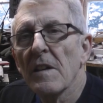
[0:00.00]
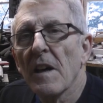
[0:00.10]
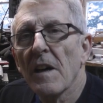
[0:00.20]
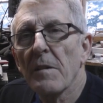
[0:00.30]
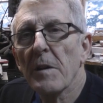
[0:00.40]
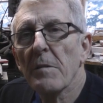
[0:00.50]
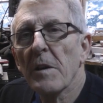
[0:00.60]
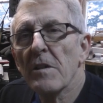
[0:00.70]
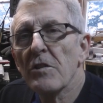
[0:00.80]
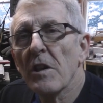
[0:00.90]
What I
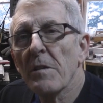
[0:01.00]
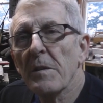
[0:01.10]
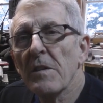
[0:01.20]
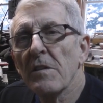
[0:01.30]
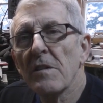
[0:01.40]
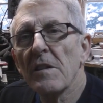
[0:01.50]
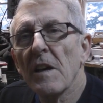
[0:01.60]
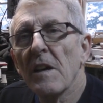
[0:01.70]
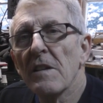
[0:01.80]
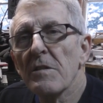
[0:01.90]
want to share with you
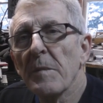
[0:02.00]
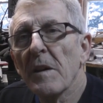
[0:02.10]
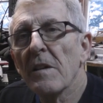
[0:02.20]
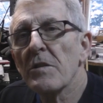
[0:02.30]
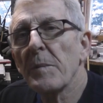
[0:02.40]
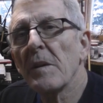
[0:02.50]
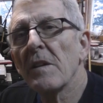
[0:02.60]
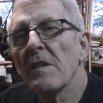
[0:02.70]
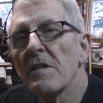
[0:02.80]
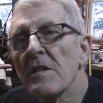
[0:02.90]
today is my
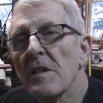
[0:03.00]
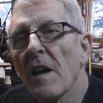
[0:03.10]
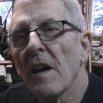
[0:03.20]
experience